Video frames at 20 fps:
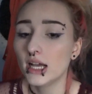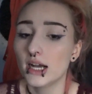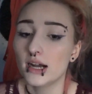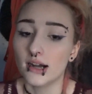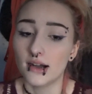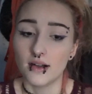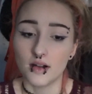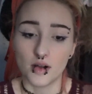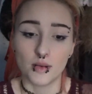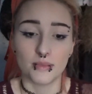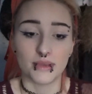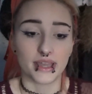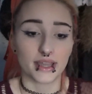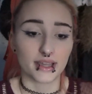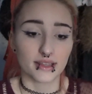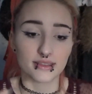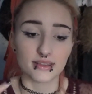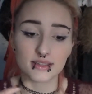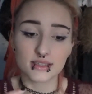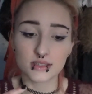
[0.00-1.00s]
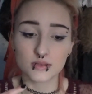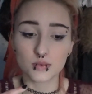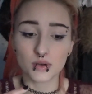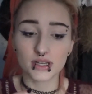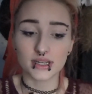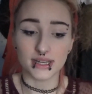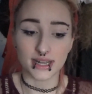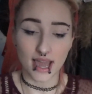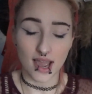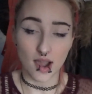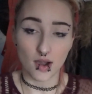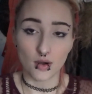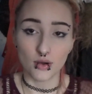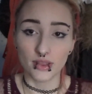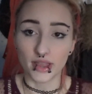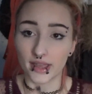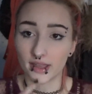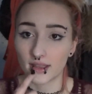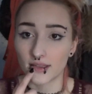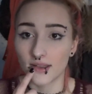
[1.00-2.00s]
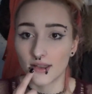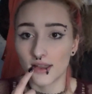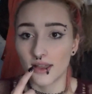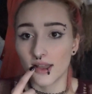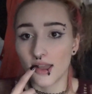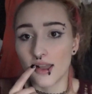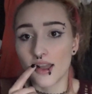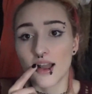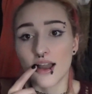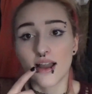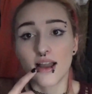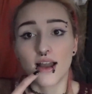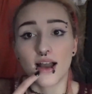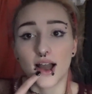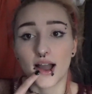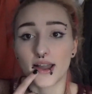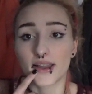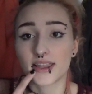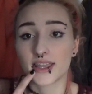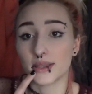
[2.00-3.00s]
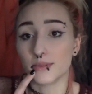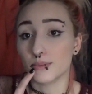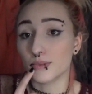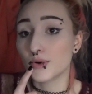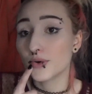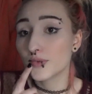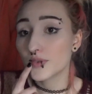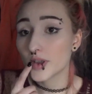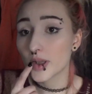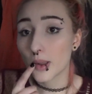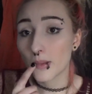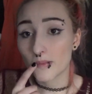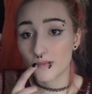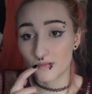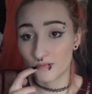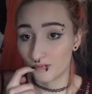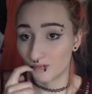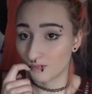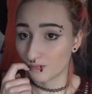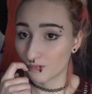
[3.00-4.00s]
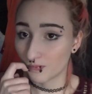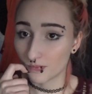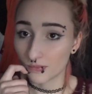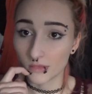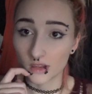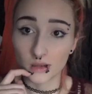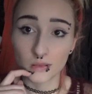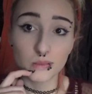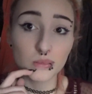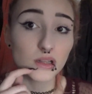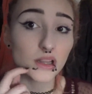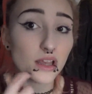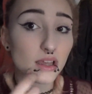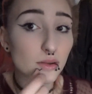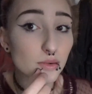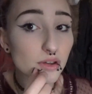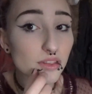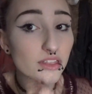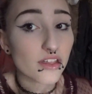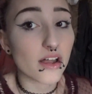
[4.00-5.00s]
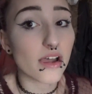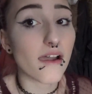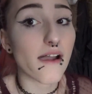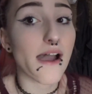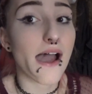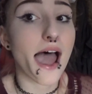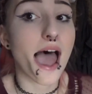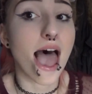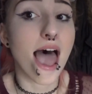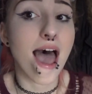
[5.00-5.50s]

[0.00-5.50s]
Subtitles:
And this one now, like I can move it, play with it.